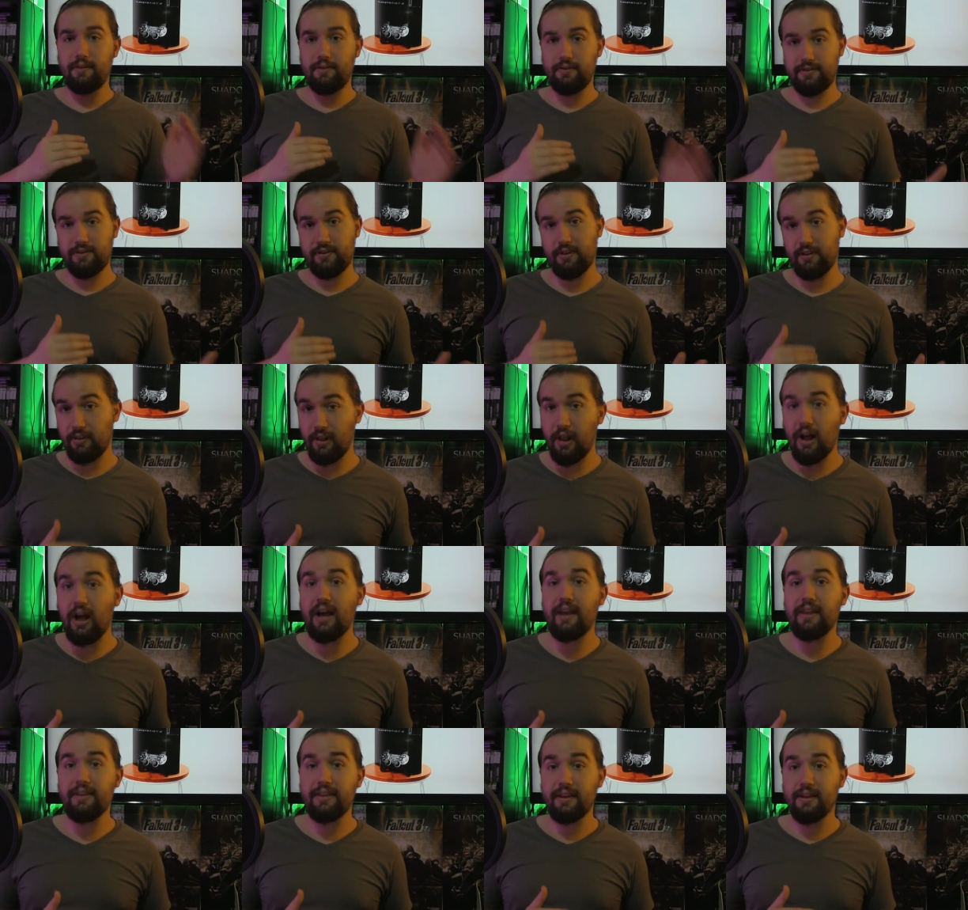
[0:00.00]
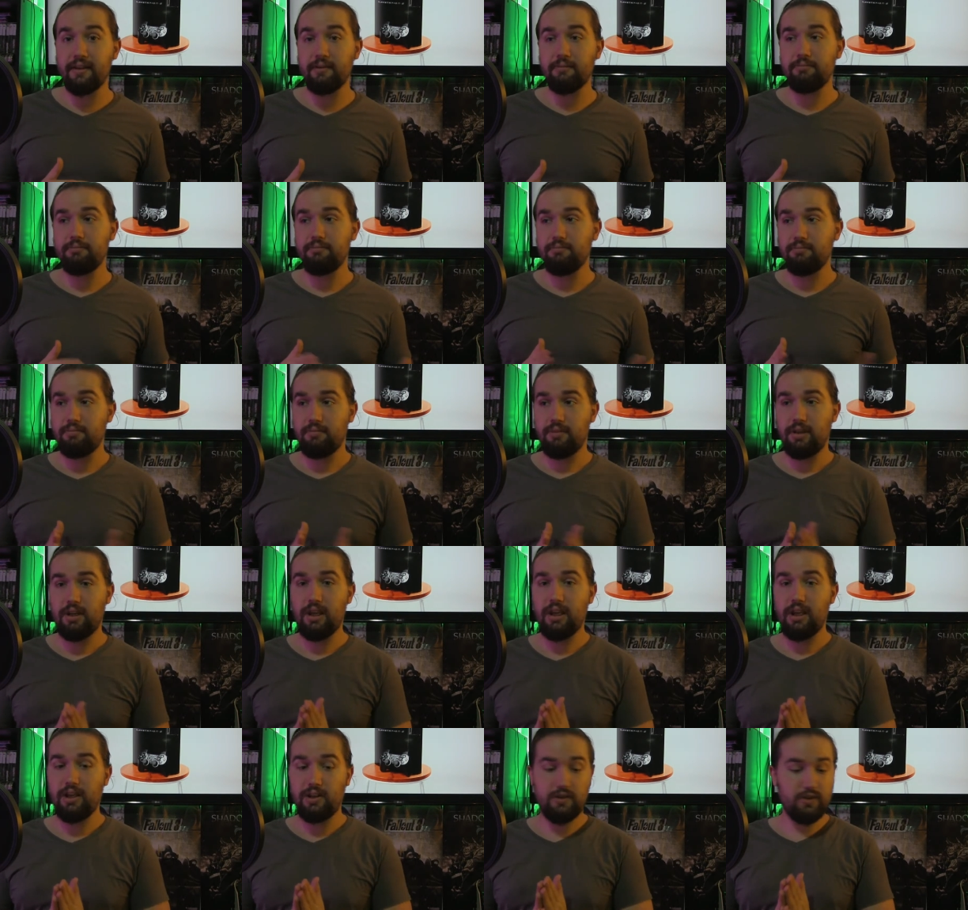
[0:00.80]
so a lot of them,
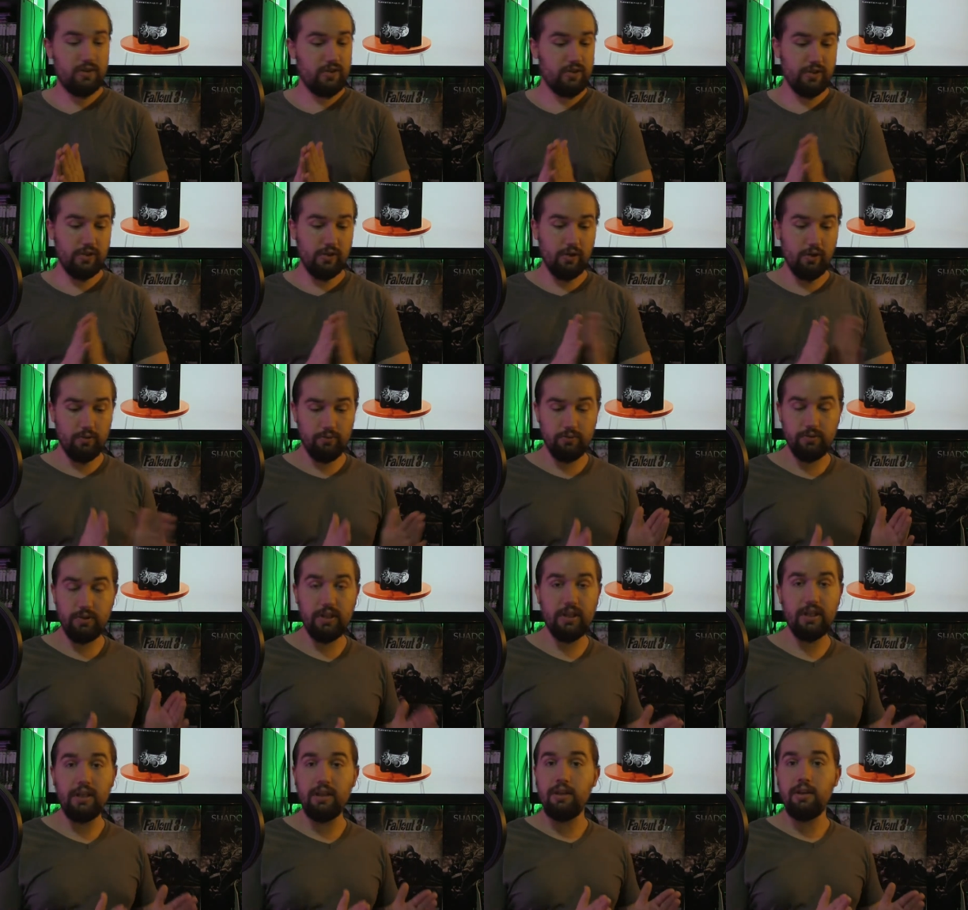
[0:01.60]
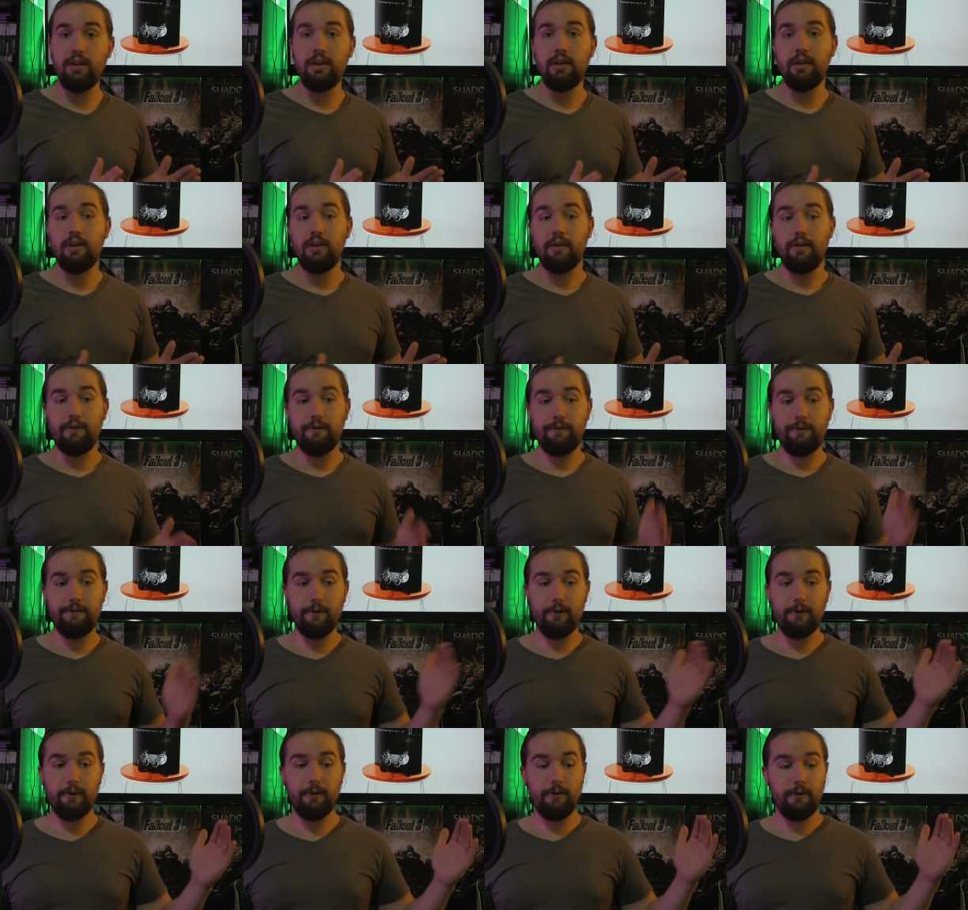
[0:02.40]
it's only
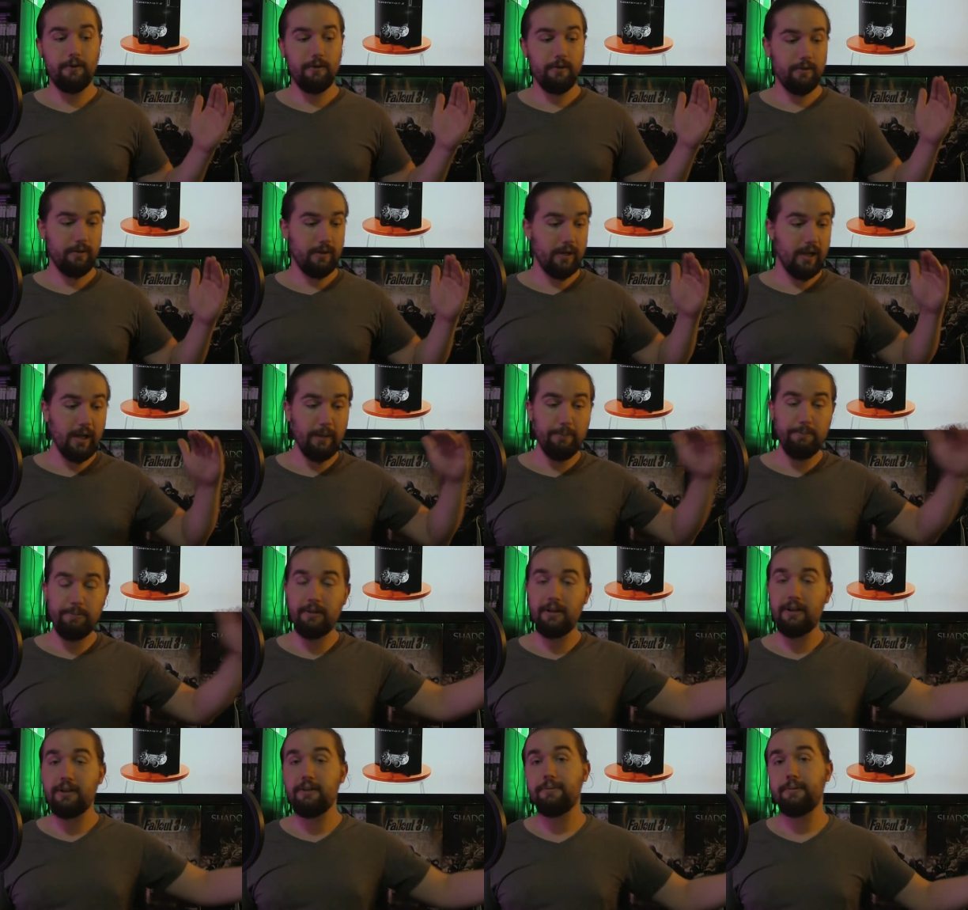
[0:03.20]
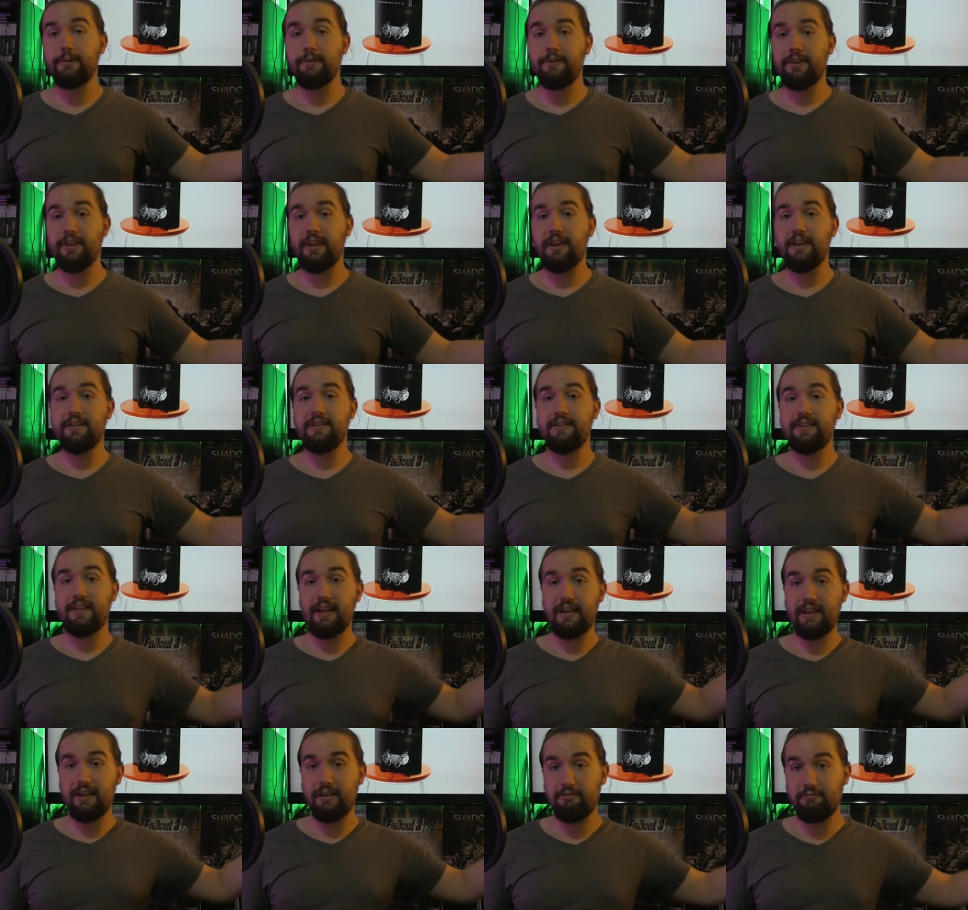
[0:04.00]
for applicable things
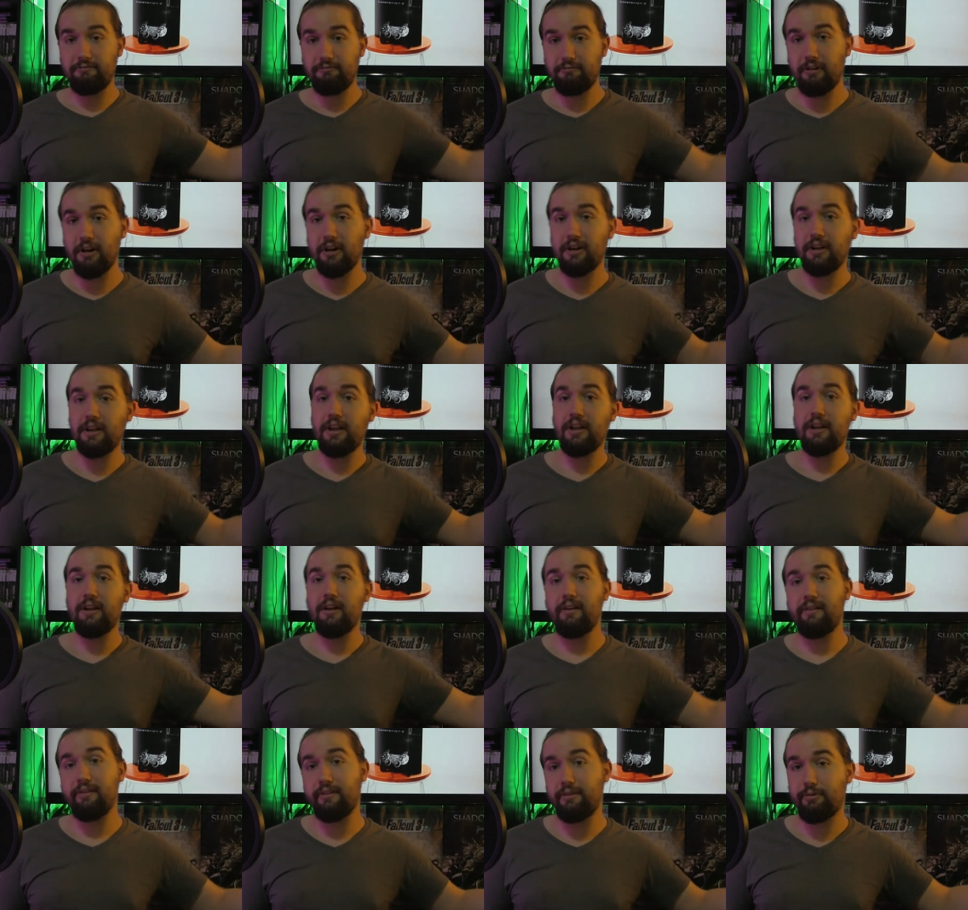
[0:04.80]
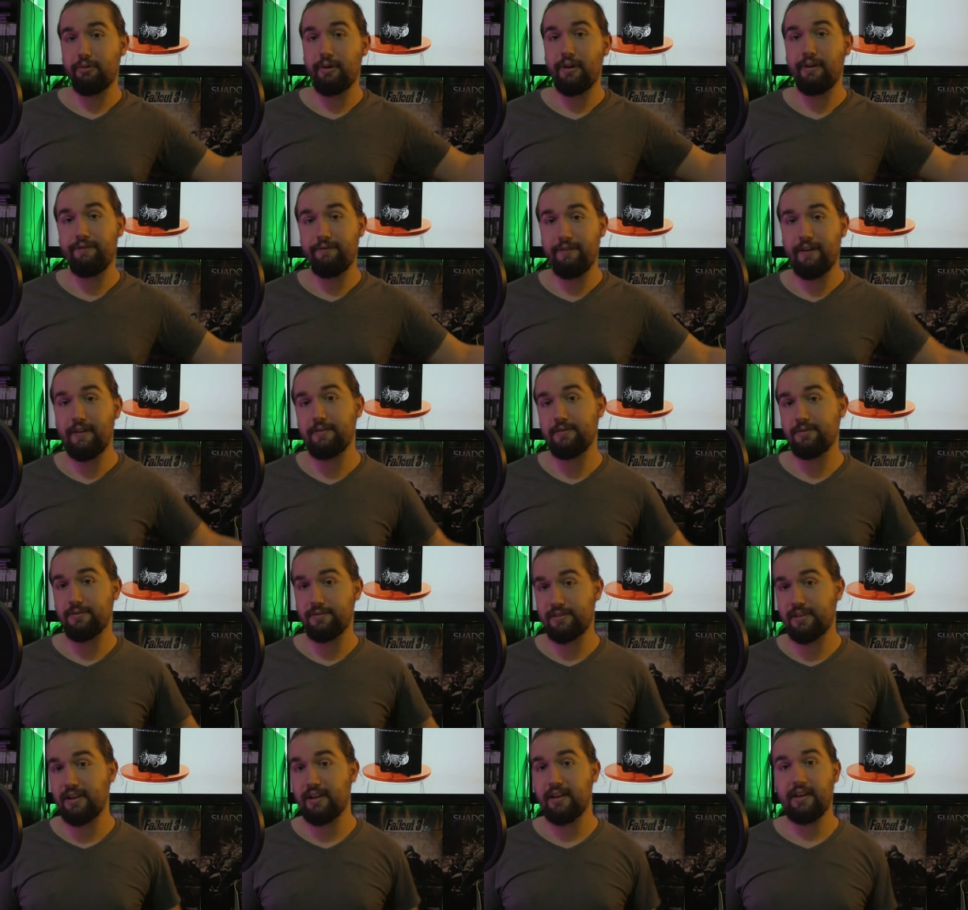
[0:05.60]
that can run in 120 frames
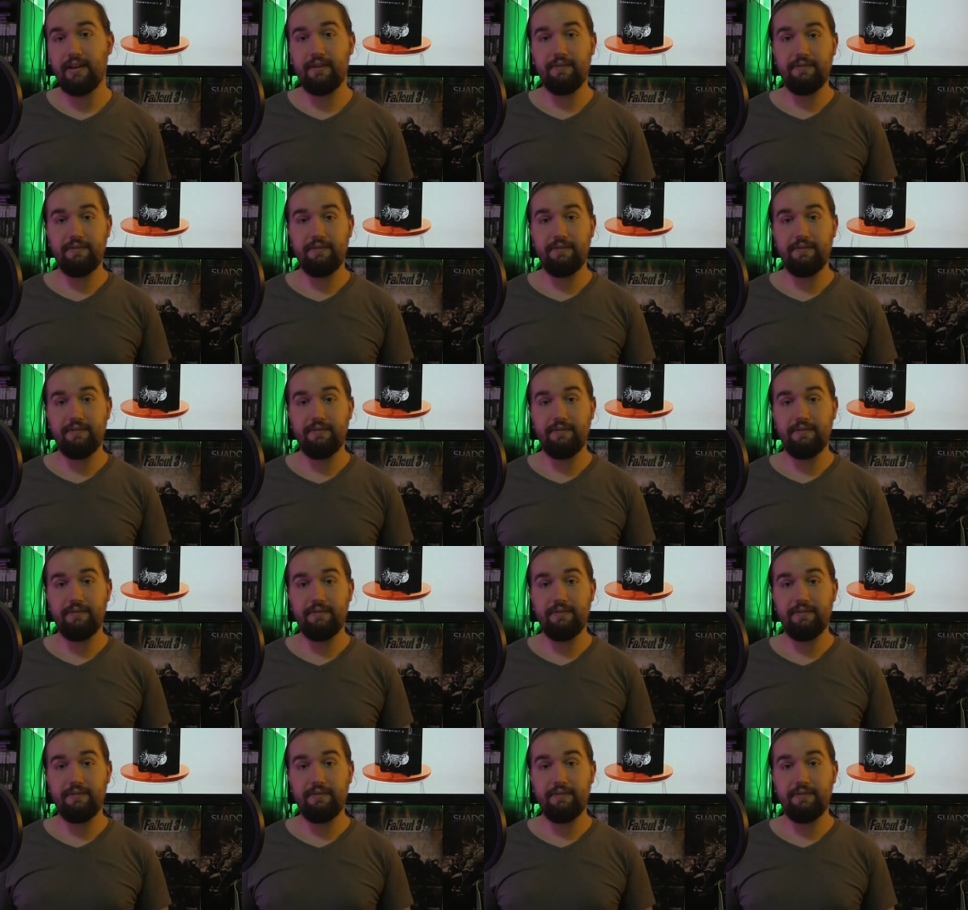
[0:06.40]
per second.